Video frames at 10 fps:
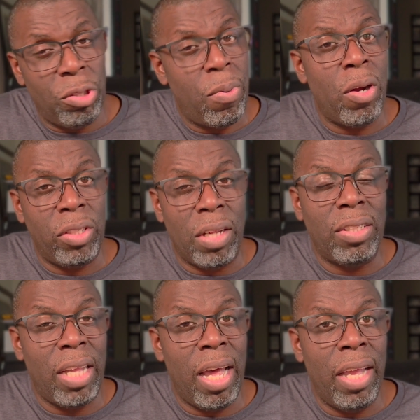is parked
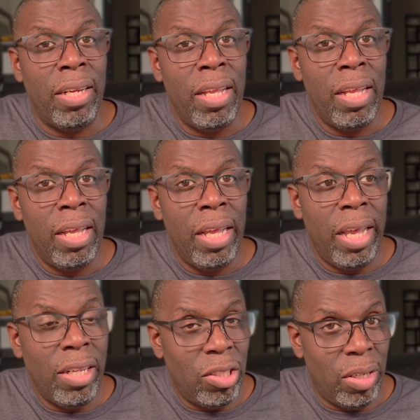outside
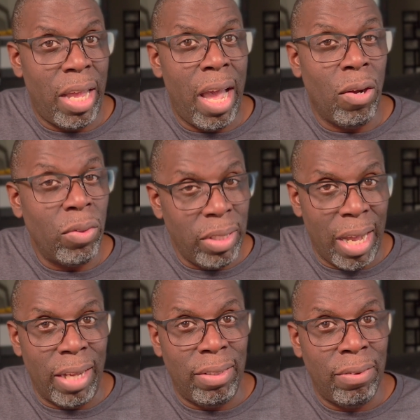in July or
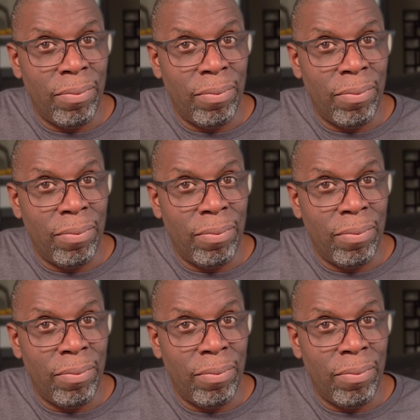not.